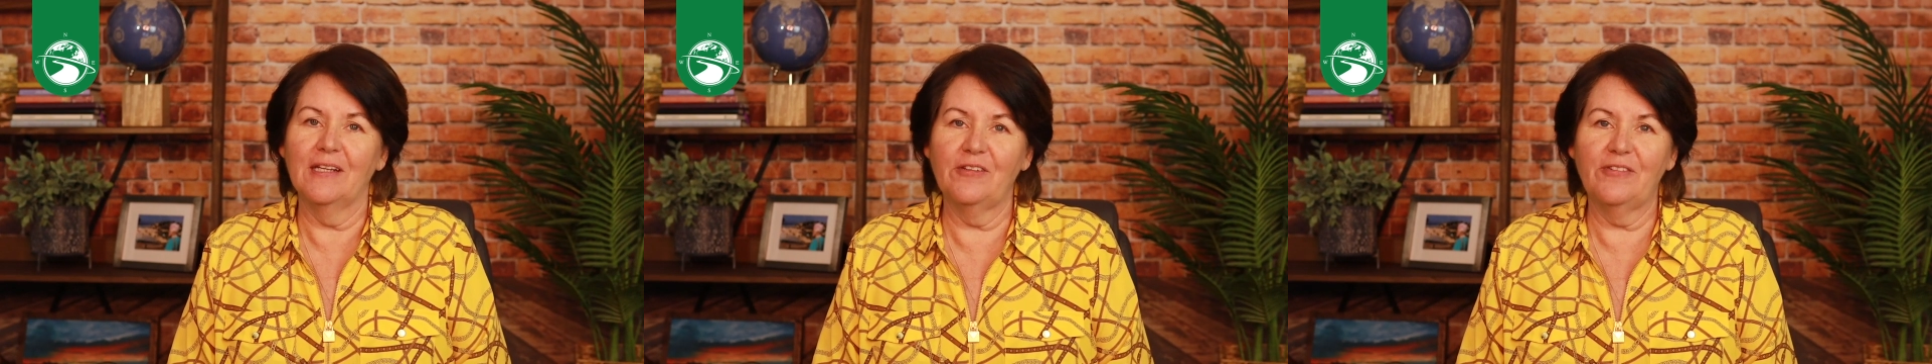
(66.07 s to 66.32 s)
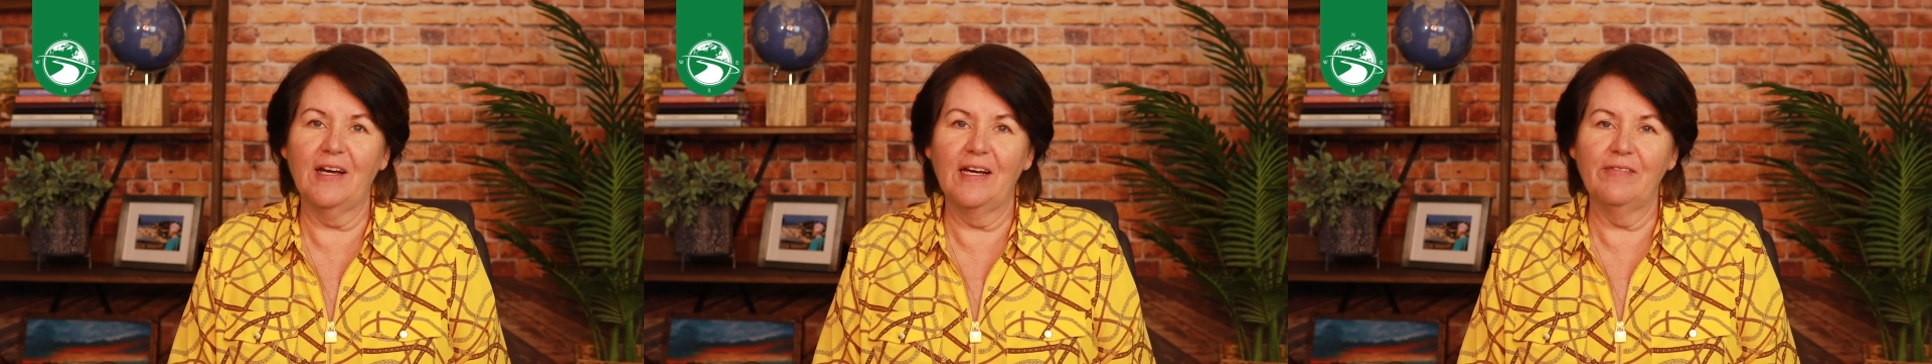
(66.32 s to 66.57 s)

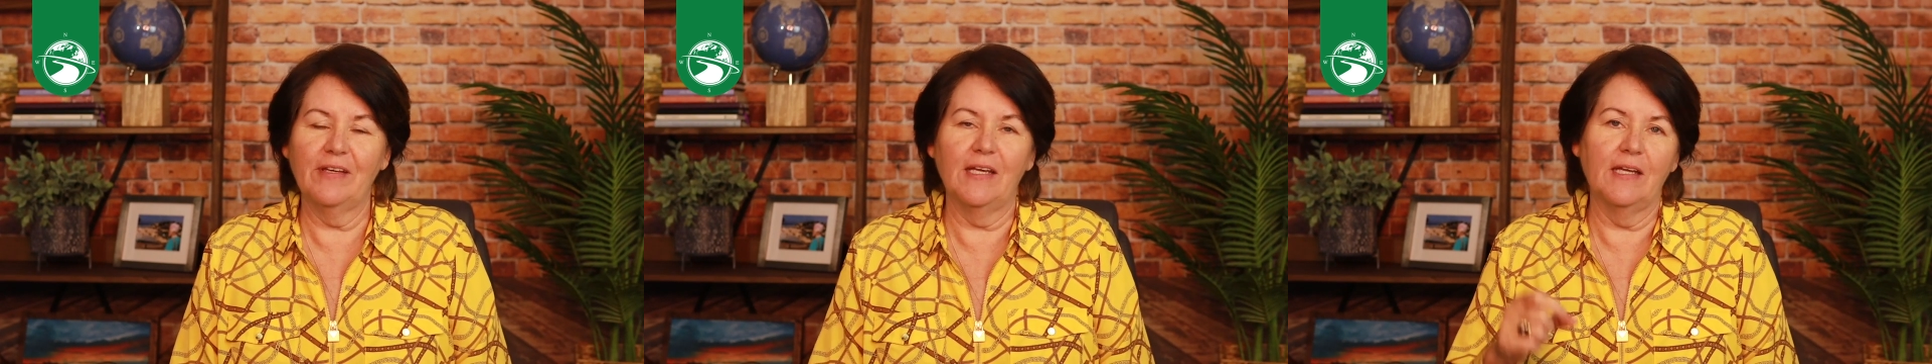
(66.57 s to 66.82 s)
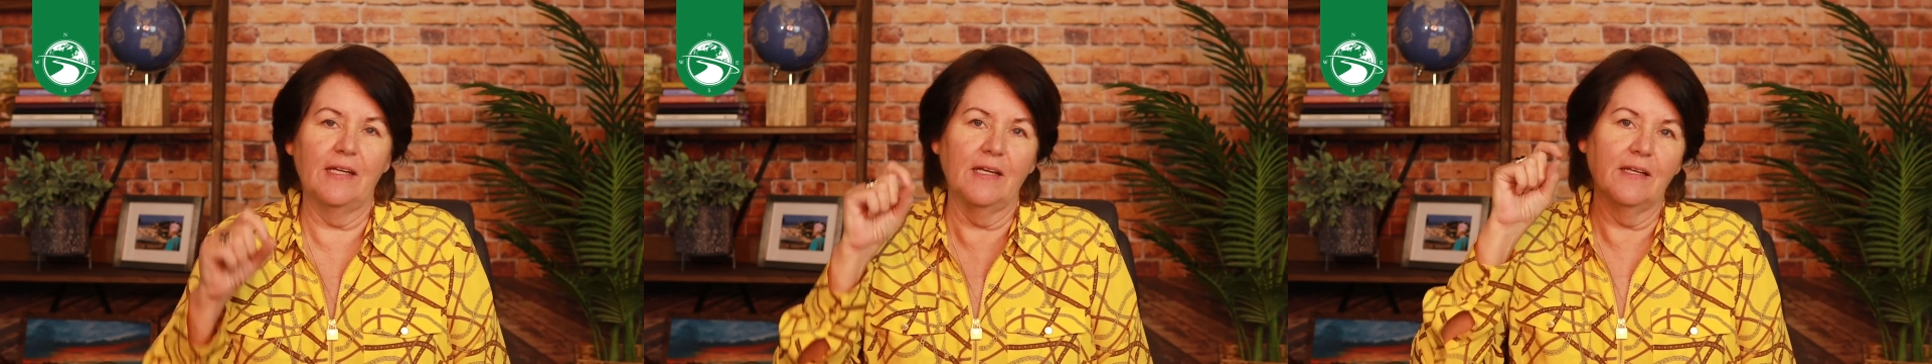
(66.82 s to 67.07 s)
Let's dive
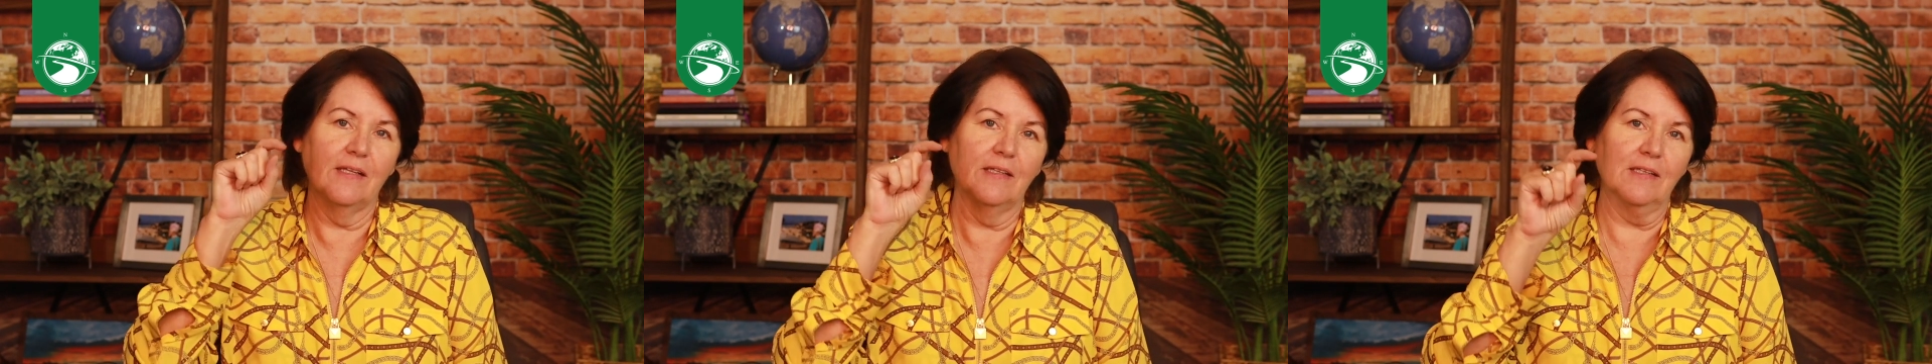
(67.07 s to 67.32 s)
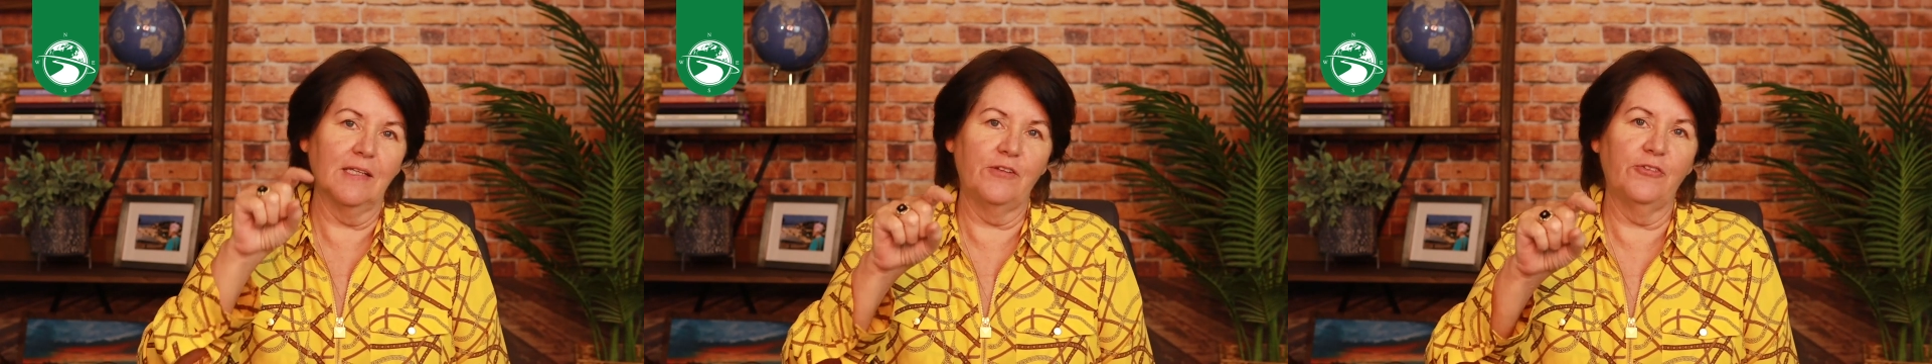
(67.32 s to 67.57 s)
in.
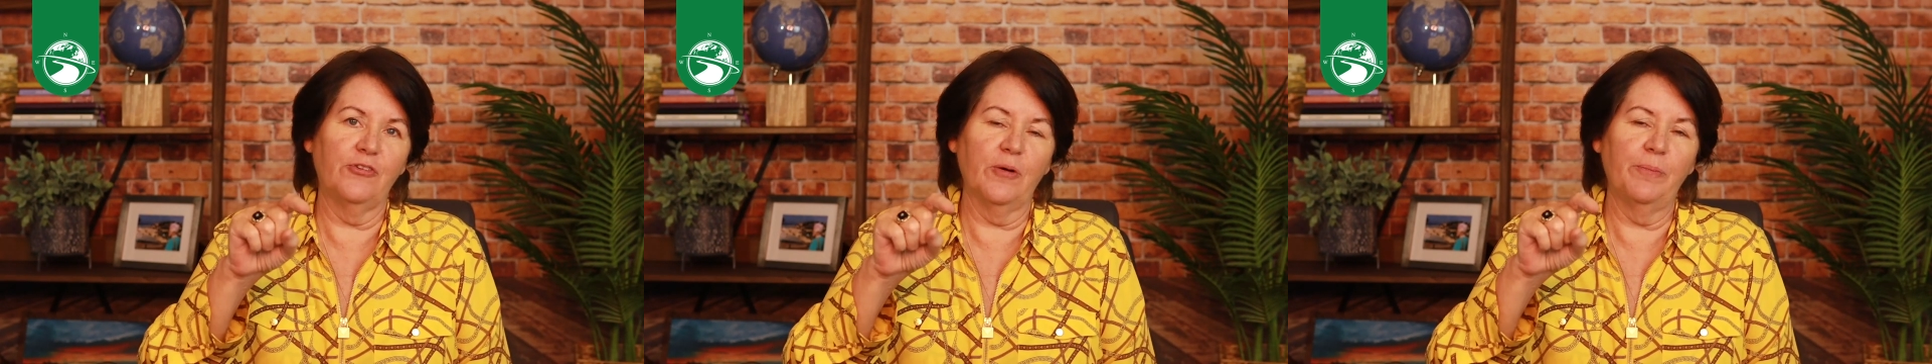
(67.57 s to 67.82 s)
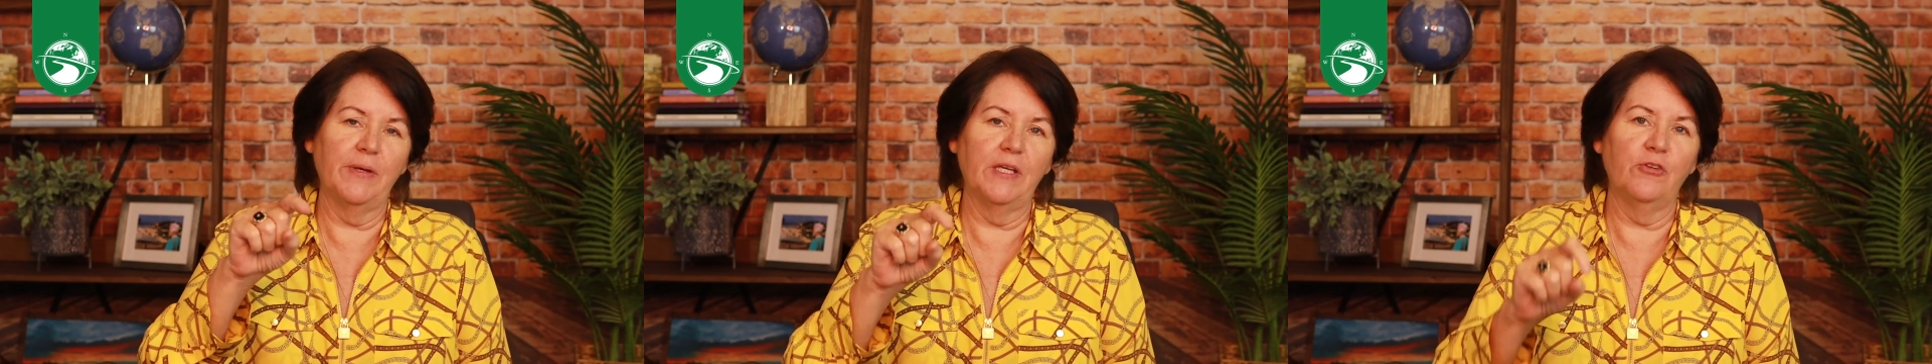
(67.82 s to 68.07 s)
Let's
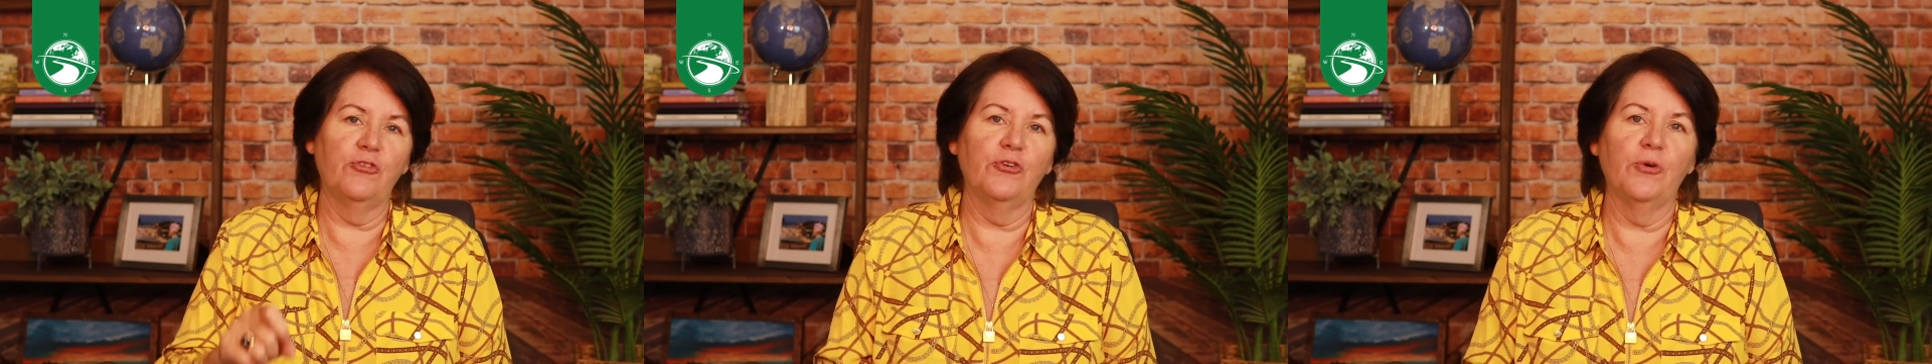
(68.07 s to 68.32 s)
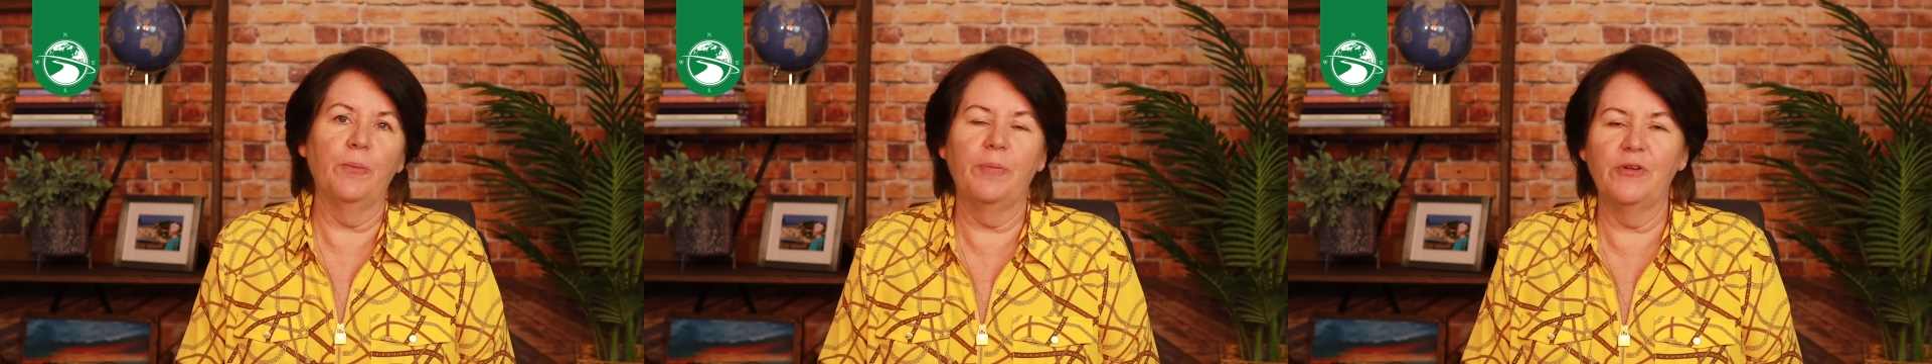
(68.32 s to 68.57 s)
jump
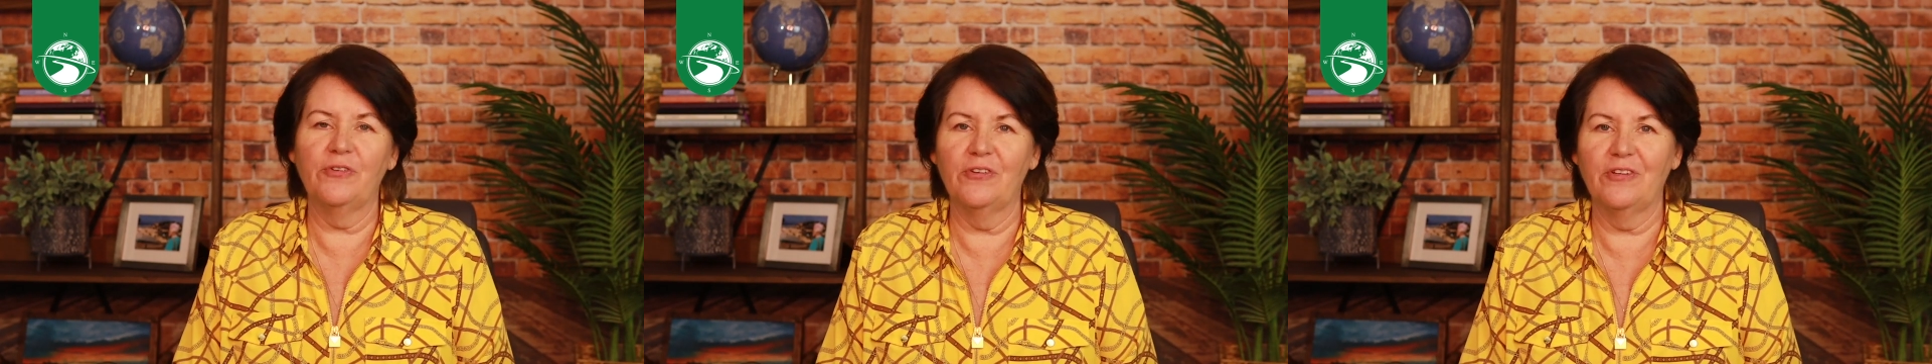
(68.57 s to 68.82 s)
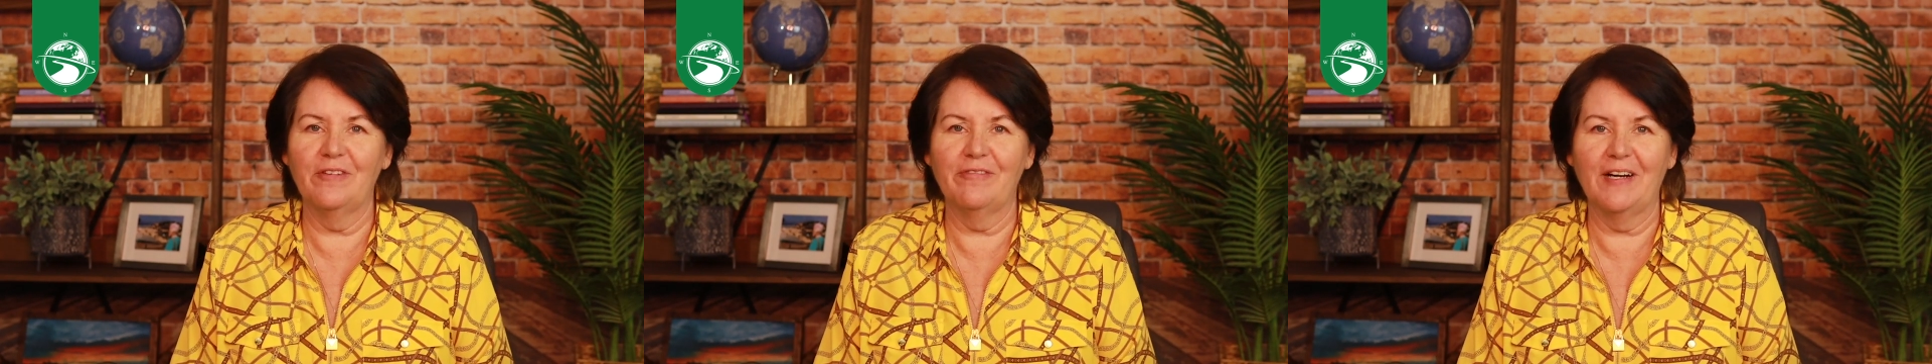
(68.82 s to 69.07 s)
into
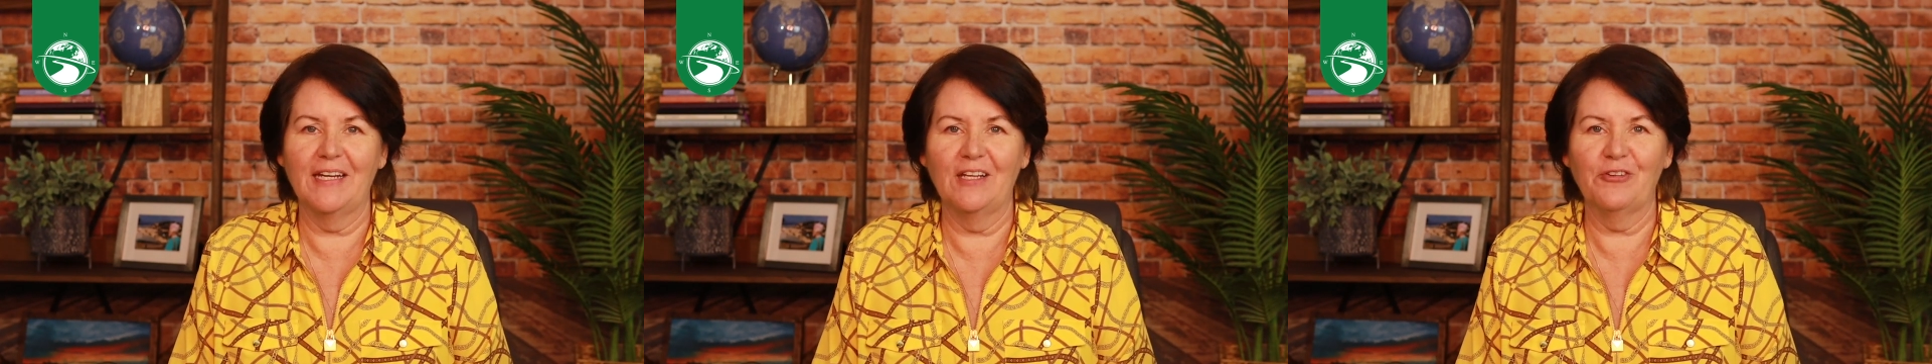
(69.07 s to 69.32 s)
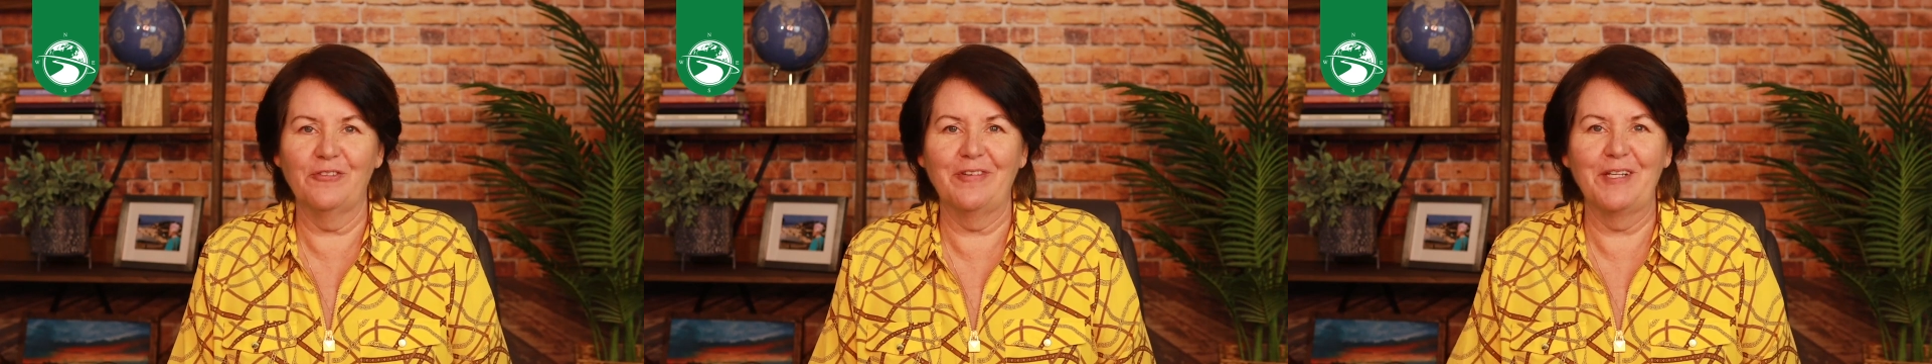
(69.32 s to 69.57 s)
business and financial